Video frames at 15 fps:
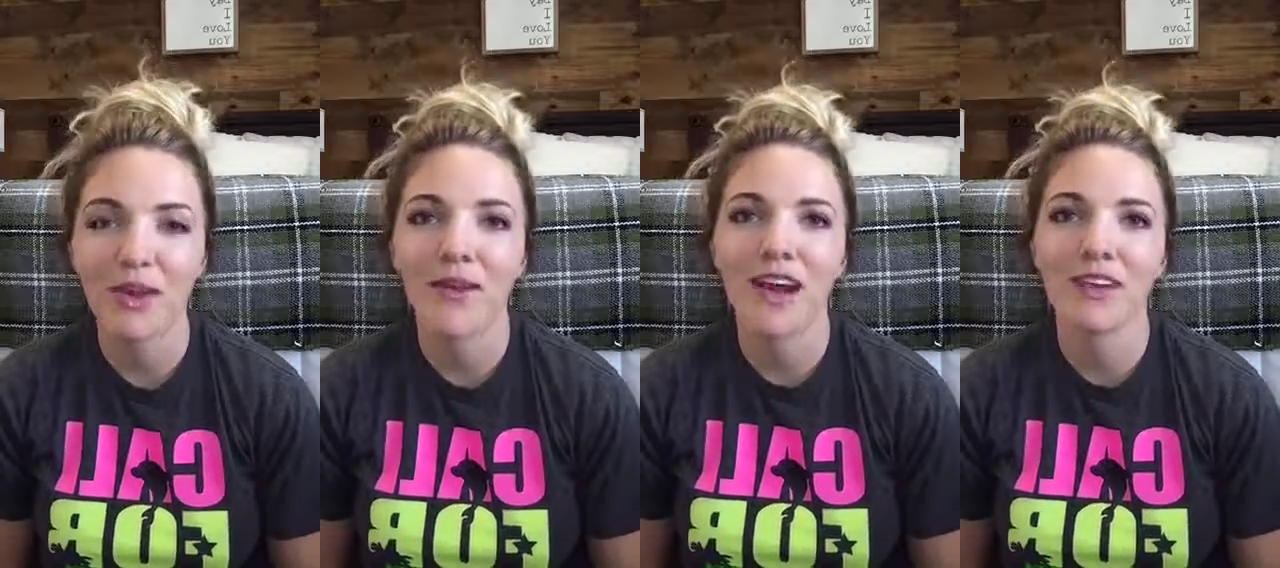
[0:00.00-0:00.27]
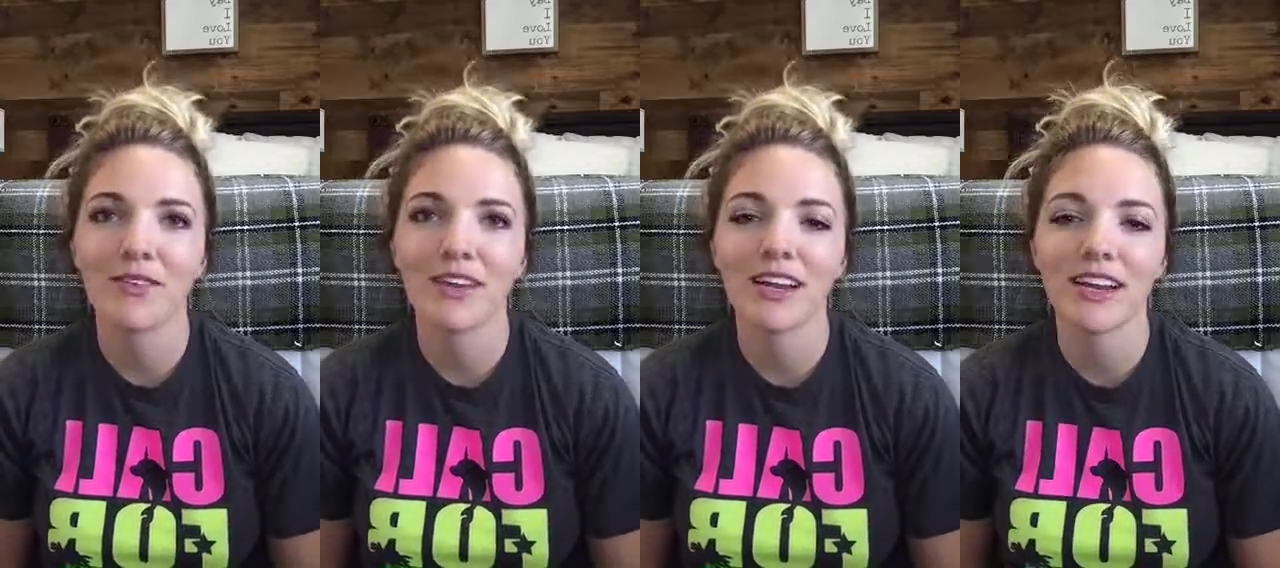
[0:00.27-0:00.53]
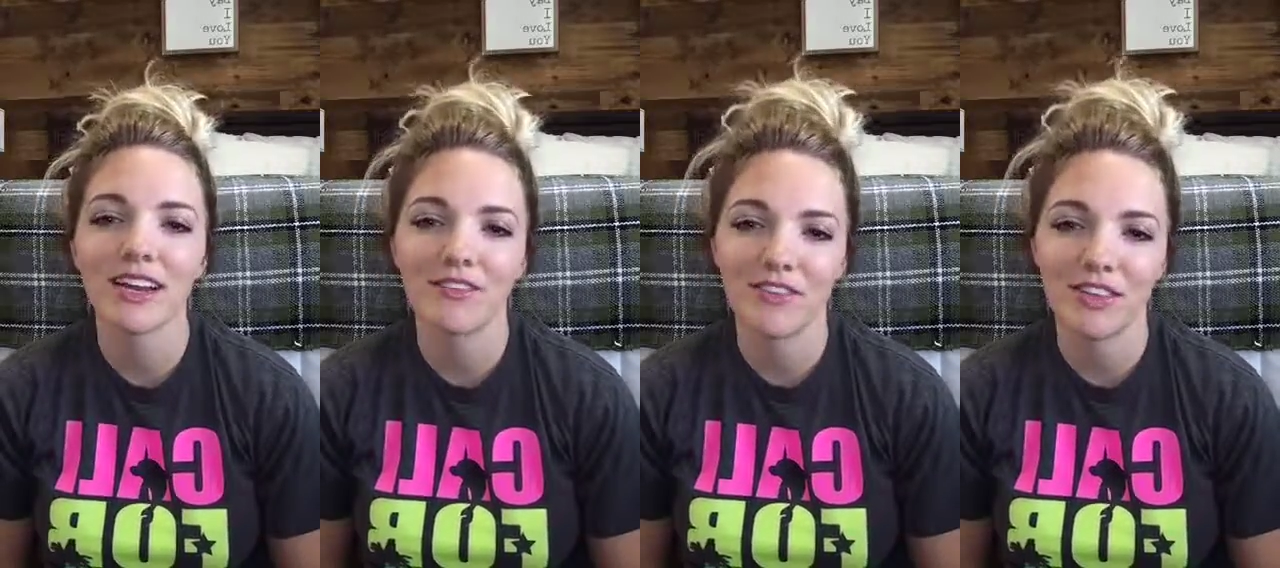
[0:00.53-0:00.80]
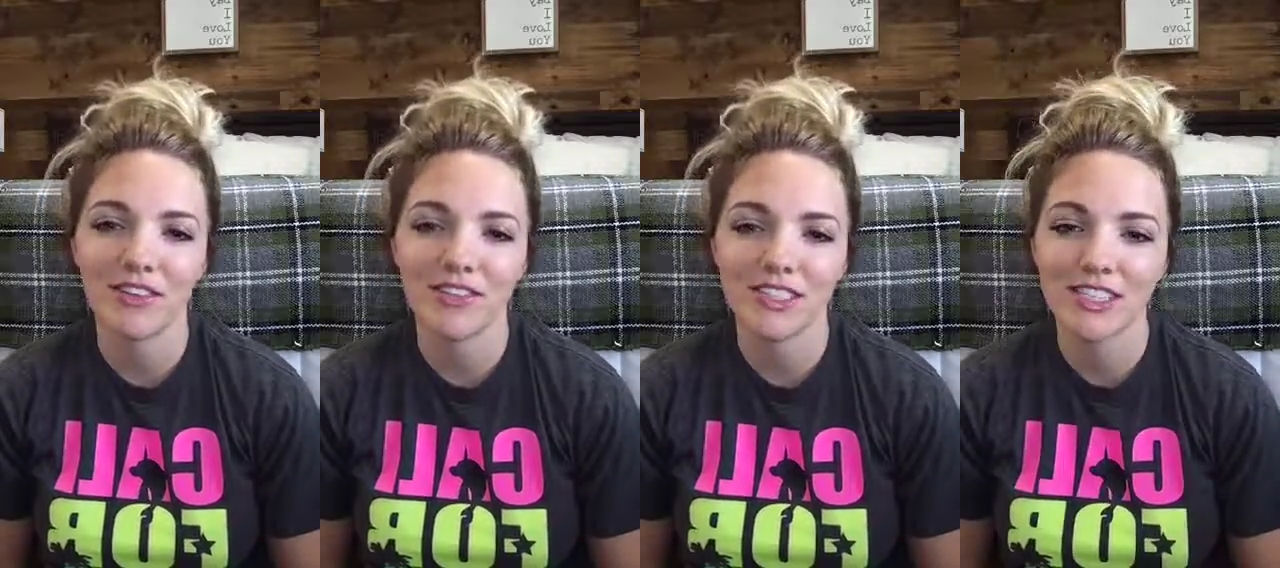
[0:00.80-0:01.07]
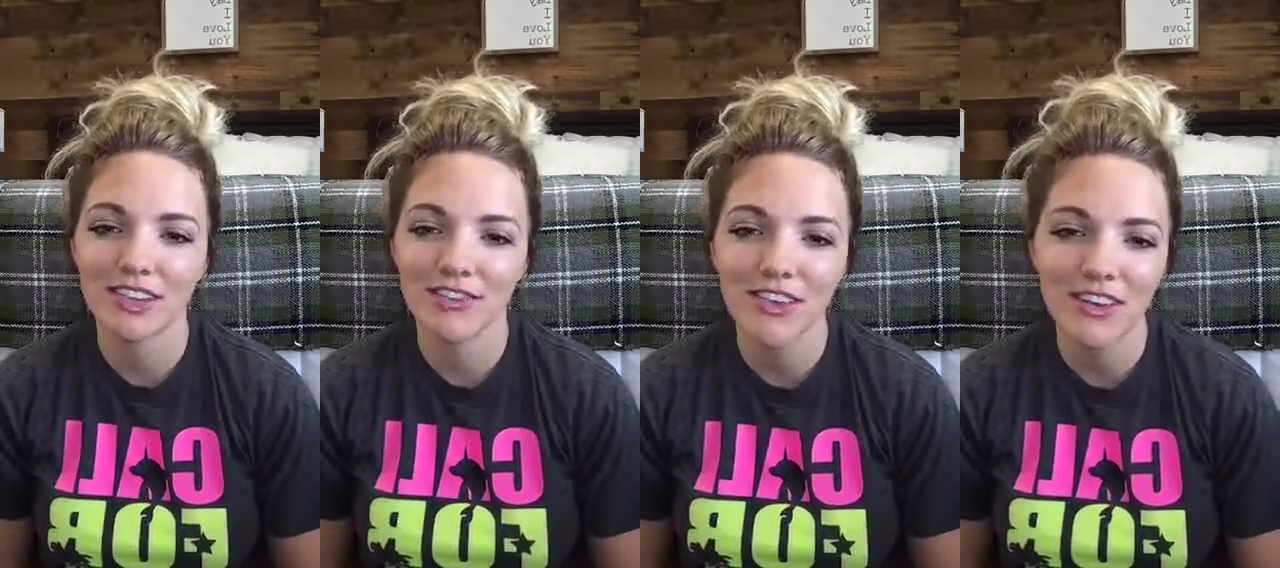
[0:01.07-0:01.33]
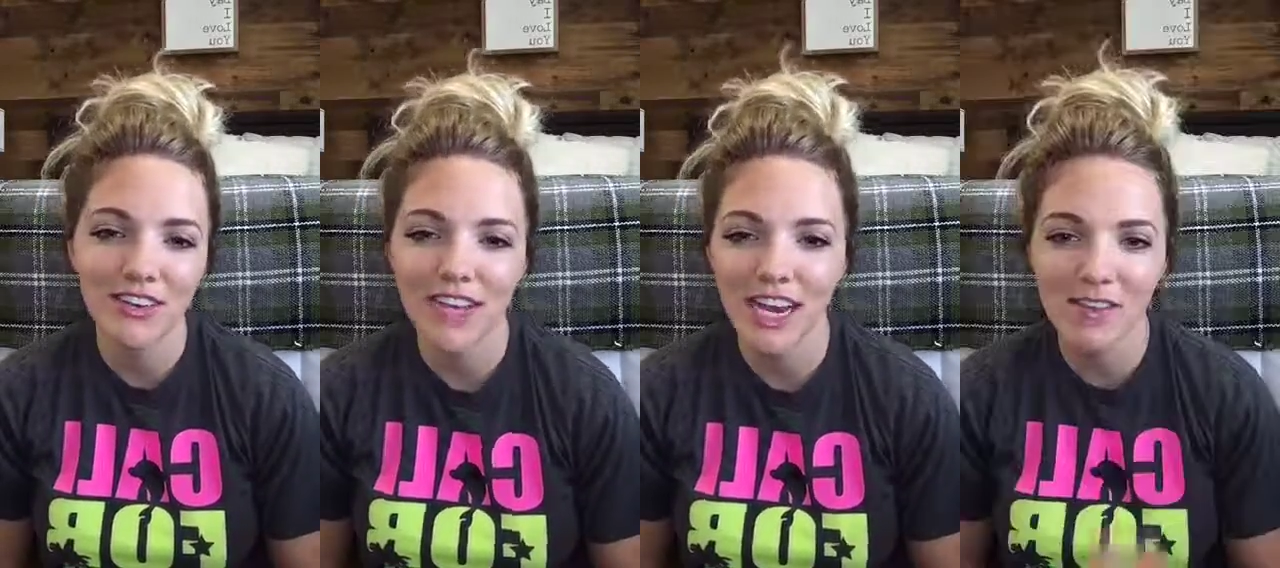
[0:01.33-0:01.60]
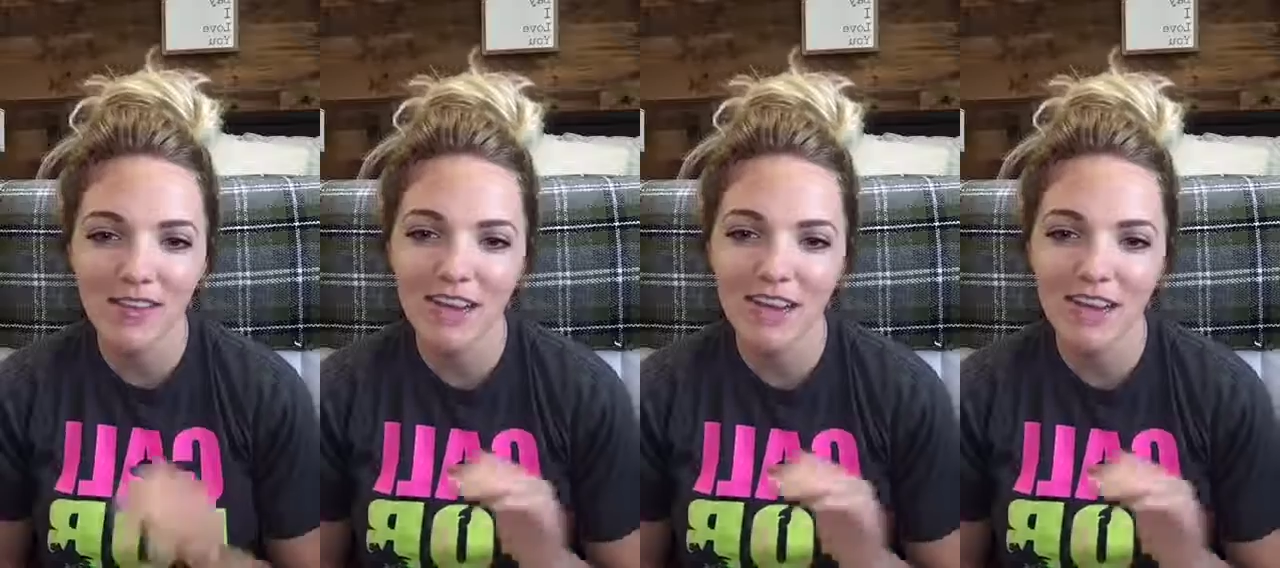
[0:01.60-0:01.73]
Oh, and we're going to have food. So if you don't care